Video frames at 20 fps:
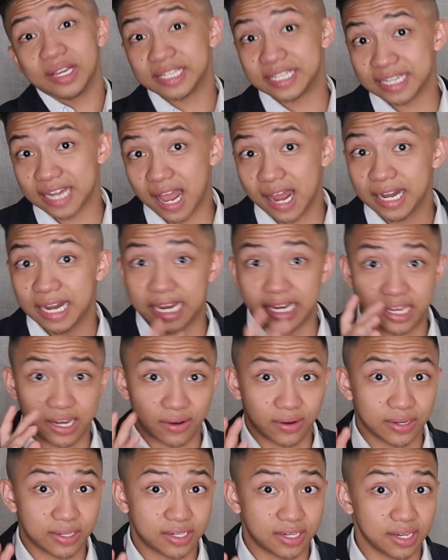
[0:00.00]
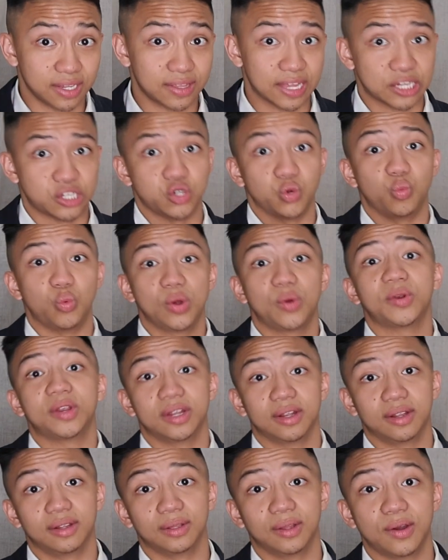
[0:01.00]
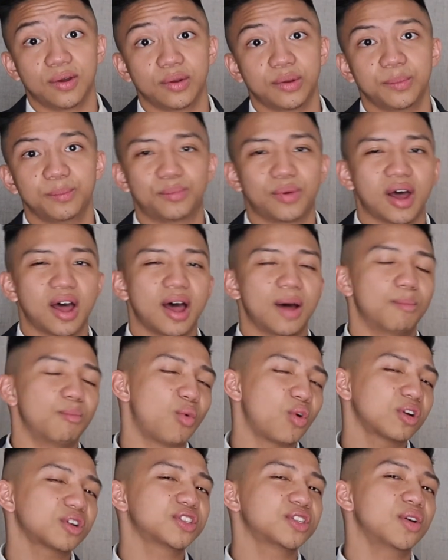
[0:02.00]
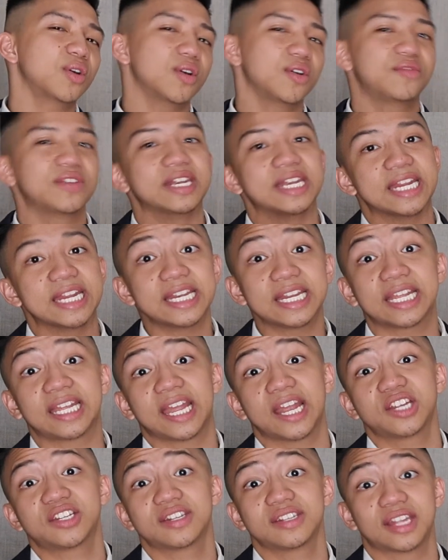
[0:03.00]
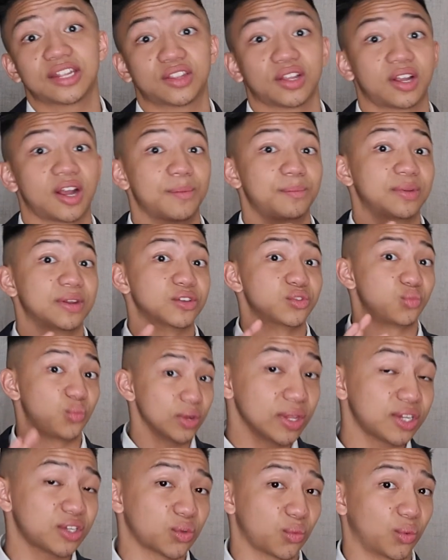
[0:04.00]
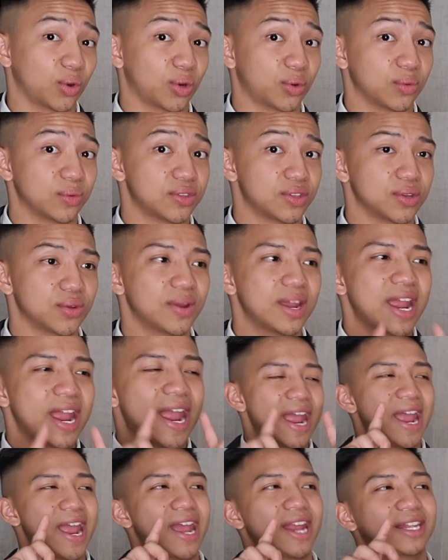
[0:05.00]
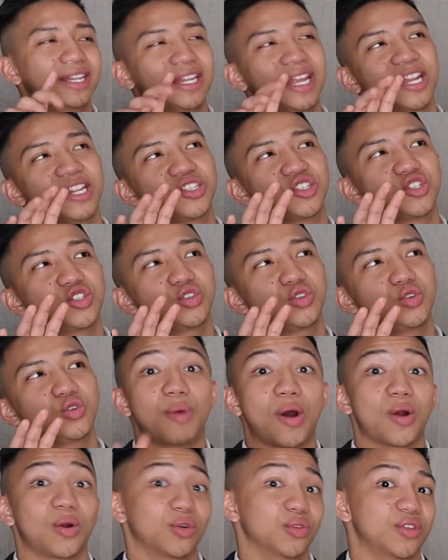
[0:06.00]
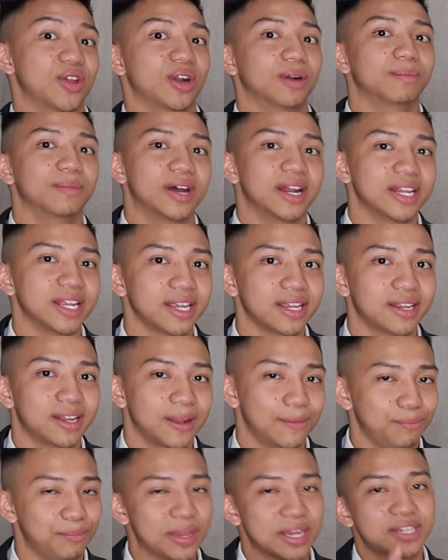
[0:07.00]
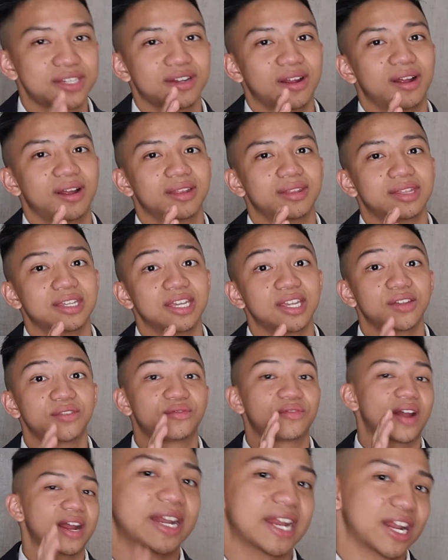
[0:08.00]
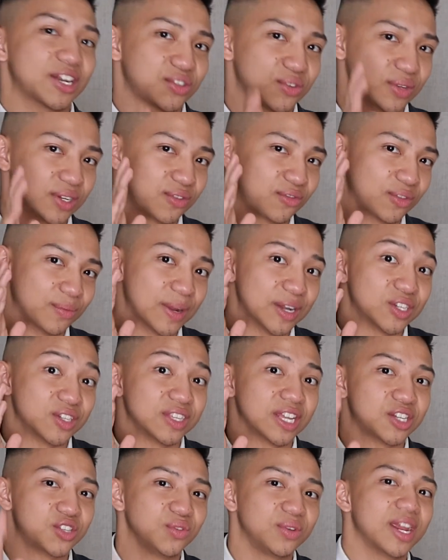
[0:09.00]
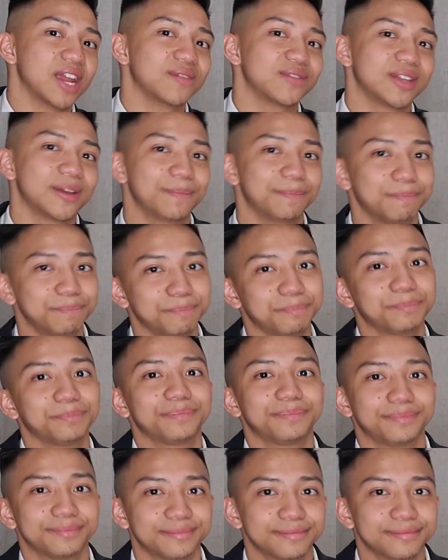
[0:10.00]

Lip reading: is not a guarantee that you will get a loan, but more so of an indication that the company is willing to work with you and let you borrow their money based on the financial information that you gave them. So the